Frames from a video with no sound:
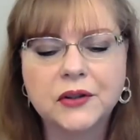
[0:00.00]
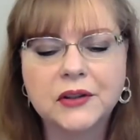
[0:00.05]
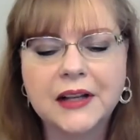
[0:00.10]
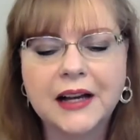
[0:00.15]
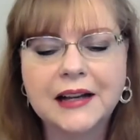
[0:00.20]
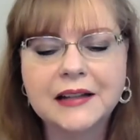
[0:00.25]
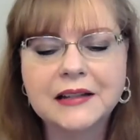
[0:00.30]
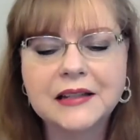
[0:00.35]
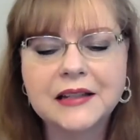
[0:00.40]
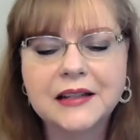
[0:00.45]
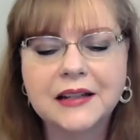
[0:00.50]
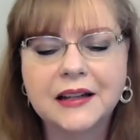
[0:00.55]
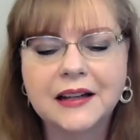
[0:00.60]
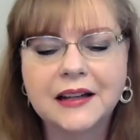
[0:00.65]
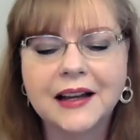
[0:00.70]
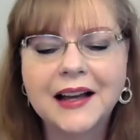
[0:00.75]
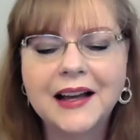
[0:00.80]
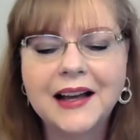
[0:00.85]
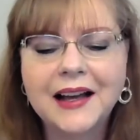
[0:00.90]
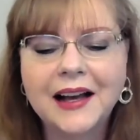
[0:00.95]
for
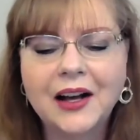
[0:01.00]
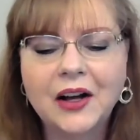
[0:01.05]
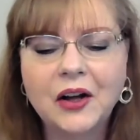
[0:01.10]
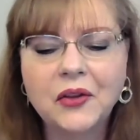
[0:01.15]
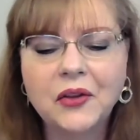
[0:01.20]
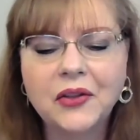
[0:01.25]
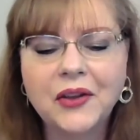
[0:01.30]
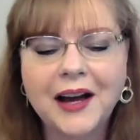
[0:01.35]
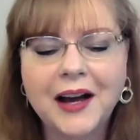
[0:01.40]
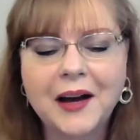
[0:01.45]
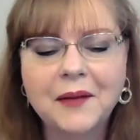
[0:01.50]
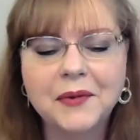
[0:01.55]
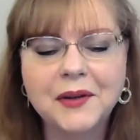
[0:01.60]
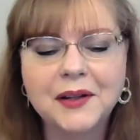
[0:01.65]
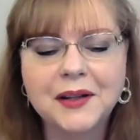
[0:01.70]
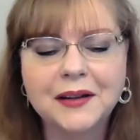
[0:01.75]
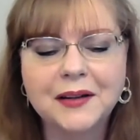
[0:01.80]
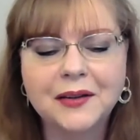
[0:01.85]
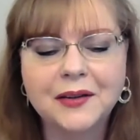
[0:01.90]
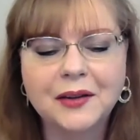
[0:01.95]
lasting health,
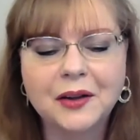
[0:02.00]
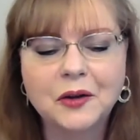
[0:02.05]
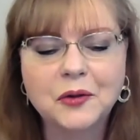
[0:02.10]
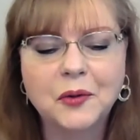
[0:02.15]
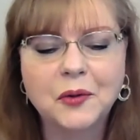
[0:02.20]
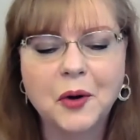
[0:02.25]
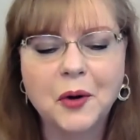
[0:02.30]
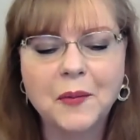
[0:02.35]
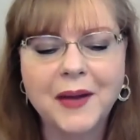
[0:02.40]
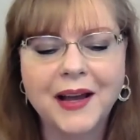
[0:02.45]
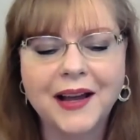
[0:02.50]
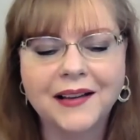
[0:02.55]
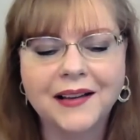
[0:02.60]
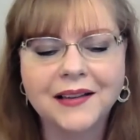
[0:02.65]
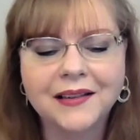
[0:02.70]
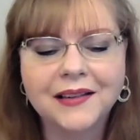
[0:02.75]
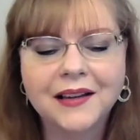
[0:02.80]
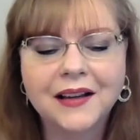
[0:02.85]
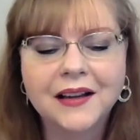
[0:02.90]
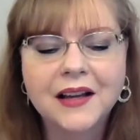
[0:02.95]
happiness, and
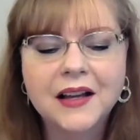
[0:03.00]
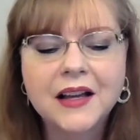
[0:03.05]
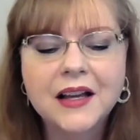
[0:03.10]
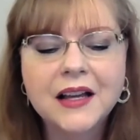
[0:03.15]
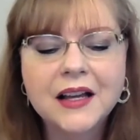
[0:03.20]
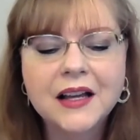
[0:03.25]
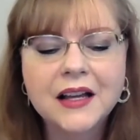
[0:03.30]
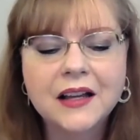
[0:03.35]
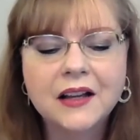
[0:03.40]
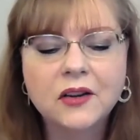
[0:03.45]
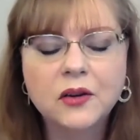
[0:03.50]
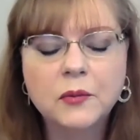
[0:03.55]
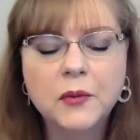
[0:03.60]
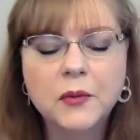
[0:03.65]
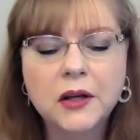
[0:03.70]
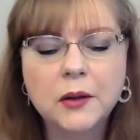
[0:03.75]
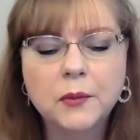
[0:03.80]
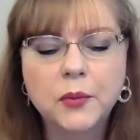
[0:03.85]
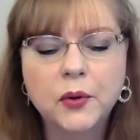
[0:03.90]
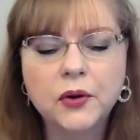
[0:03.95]
romance. His
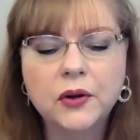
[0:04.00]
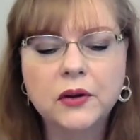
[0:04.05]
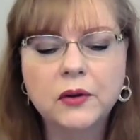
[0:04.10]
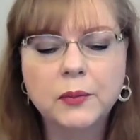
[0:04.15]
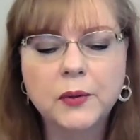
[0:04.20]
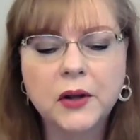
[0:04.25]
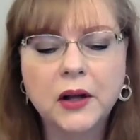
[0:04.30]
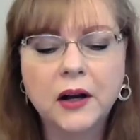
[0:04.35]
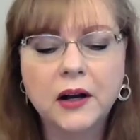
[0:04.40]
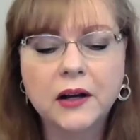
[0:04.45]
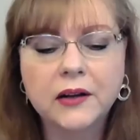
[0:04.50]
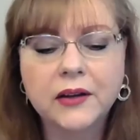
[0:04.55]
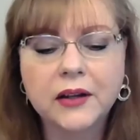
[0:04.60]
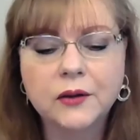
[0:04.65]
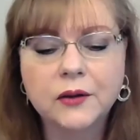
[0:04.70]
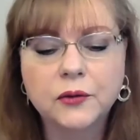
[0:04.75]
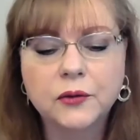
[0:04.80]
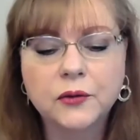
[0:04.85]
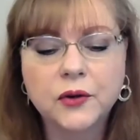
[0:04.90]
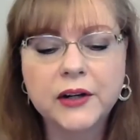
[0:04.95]
many books, blogs,
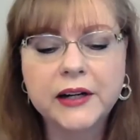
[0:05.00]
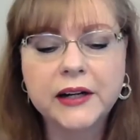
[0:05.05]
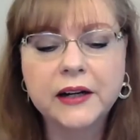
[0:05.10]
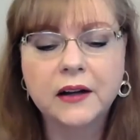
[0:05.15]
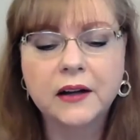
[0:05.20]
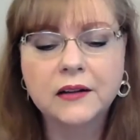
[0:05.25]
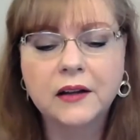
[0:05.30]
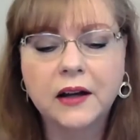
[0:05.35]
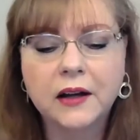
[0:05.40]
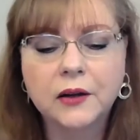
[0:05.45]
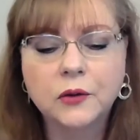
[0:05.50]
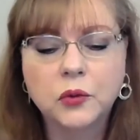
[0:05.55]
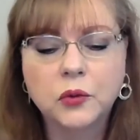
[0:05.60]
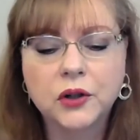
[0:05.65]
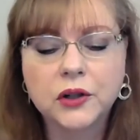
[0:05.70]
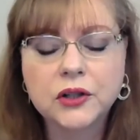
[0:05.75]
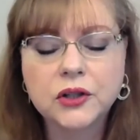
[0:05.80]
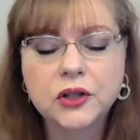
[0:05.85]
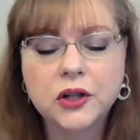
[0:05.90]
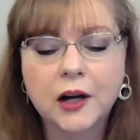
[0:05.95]
and free online
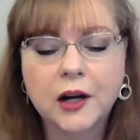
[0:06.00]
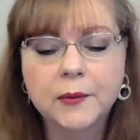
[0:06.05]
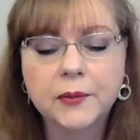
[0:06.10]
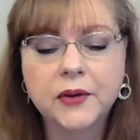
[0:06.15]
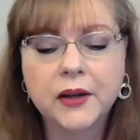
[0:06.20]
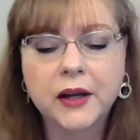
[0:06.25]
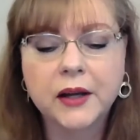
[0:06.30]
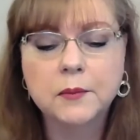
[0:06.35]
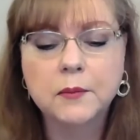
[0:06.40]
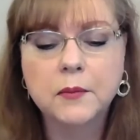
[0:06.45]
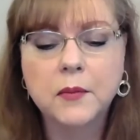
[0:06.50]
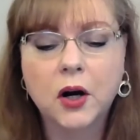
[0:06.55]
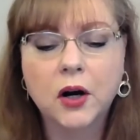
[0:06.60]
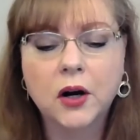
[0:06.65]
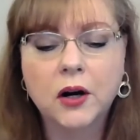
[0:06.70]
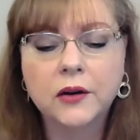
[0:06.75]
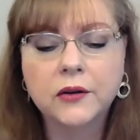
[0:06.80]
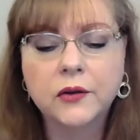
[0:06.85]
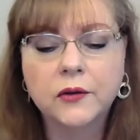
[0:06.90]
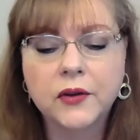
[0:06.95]
workshops at
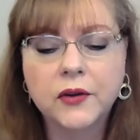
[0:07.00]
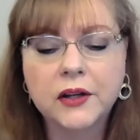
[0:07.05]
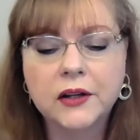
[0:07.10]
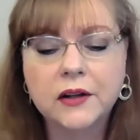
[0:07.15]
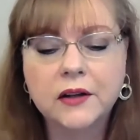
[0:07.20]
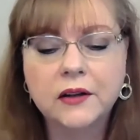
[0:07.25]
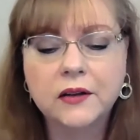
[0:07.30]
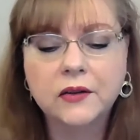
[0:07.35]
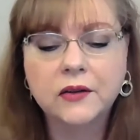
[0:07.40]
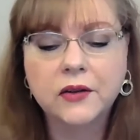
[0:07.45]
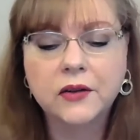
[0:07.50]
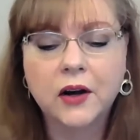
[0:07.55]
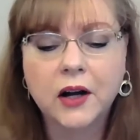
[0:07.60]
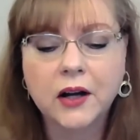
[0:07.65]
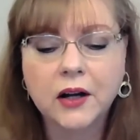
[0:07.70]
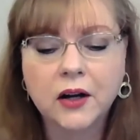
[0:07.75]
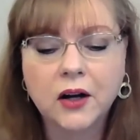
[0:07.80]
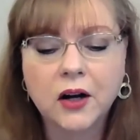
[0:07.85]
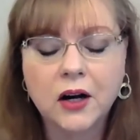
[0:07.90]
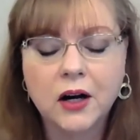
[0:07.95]

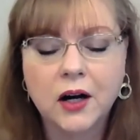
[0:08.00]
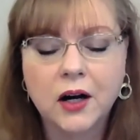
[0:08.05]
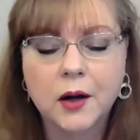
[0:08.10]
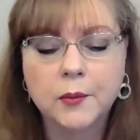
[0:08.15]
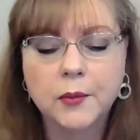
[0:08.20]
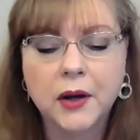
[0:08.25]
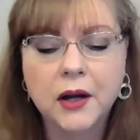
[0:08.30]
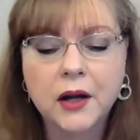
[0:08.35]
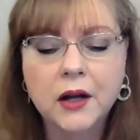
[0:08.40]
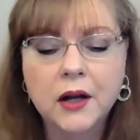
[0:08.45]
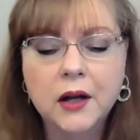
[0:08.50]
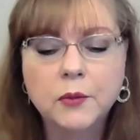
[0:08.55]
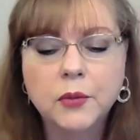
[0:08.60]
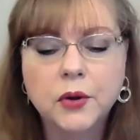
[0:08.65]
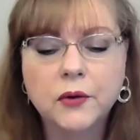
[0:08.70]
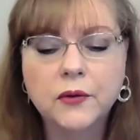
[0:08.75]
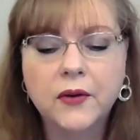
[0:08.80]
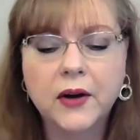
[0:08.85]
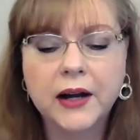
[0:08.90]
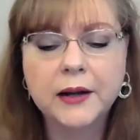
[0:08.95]
marsvenus.com
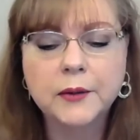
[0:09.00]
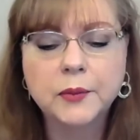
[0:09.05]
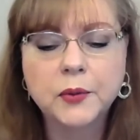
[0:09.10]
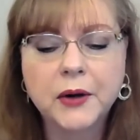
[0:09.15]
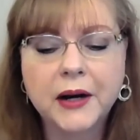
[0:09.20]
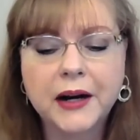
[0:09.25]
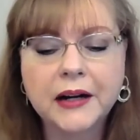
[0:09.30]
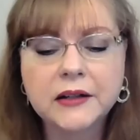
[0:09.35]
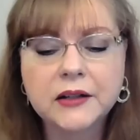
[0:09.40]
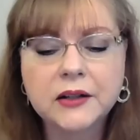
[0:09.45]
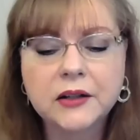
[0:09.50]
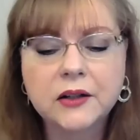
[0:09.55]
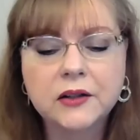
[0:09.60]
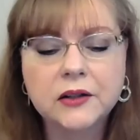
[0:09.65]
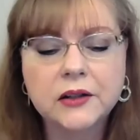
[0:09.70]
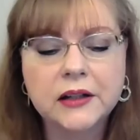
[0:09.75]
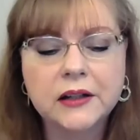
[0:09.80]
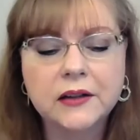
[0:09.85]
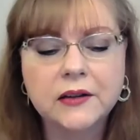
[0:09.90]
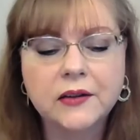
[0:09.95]
provide
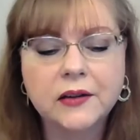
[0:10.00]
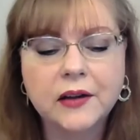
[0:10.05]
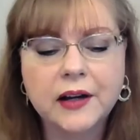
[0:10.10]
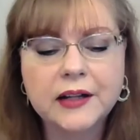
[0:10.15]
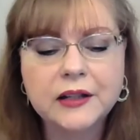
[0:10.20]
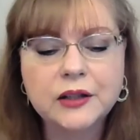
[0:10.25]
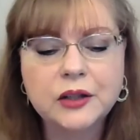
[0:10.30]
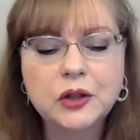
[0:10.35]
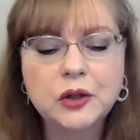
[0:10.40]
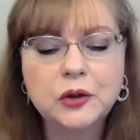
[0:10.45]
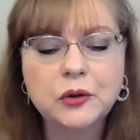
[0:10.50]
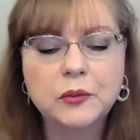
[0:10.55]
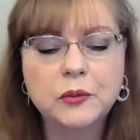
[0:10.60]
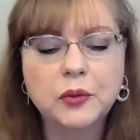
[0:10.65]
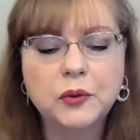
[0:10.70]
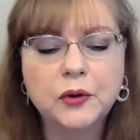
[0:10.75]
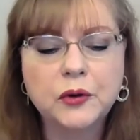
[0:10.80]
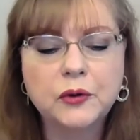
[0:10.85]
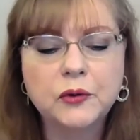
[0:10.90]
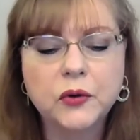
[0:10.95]
practical insights to
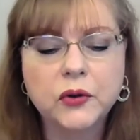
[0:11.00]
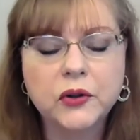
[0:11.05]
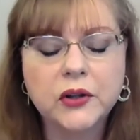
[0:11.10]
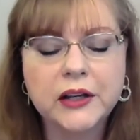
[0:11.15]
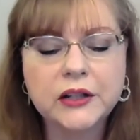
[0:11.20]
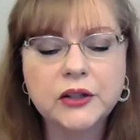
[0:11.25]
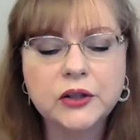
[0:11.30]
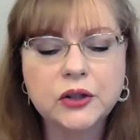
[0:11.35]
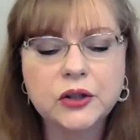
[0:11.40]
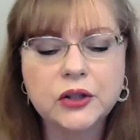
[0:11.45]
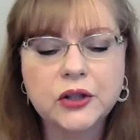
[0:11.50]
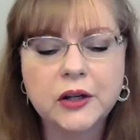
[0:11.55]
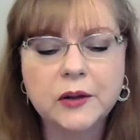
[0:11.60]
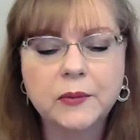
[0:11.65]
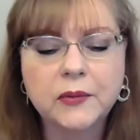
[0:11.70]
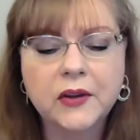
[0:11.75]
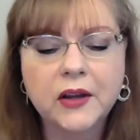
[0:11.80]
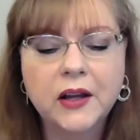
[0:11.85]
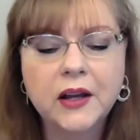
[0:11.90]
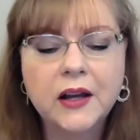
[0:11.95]
improve
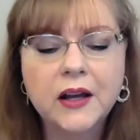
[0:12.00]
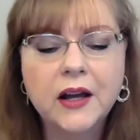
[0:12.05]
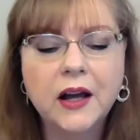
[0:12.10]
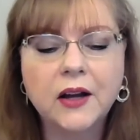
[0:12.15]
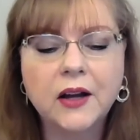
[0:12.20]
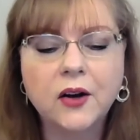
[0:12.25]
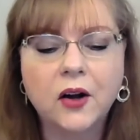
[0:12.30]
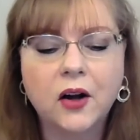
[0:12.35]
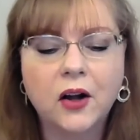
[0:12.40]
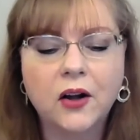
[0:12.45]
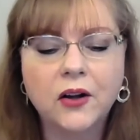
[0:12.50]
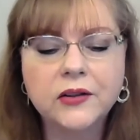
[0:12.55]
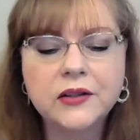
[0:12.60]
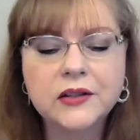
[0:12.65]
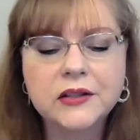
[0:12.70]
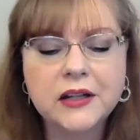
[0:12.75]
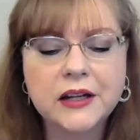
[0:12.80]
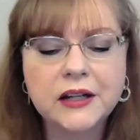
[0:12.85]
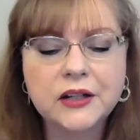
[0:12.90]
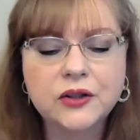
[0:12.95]
relationships at all
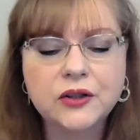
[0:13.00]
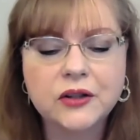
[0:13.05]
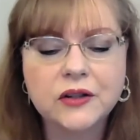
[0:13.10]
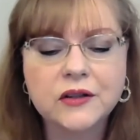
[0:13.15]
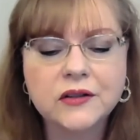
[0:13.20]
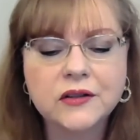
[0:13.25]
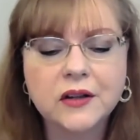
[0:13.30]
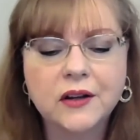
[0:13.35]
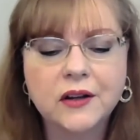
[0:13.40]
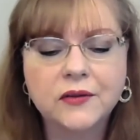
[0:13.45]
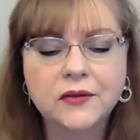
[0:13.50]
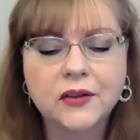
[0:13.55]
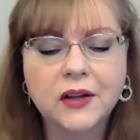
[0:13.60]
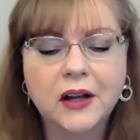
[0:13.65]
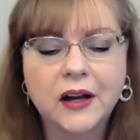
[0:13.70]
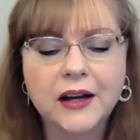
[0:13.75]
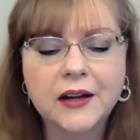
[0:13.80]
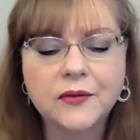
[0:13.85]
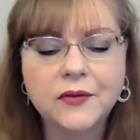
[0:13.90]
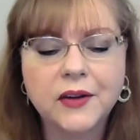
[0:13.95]
stages of
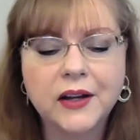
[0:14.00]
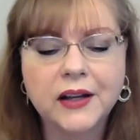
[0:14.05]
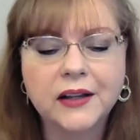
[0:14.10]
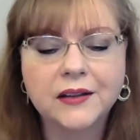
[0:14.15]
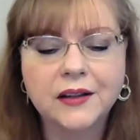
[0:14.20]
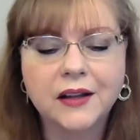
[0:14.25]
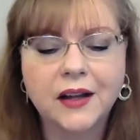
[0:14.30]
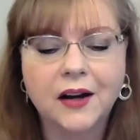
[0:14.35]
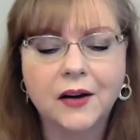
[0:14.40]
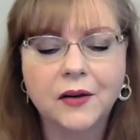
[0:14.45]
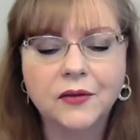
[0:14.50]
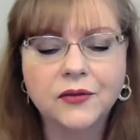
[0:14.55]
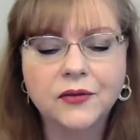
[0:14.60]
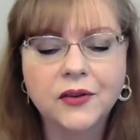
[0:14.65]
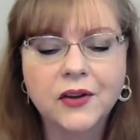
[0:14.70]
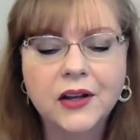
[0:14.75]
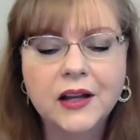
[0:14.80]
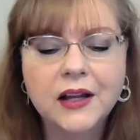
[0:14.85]
life and love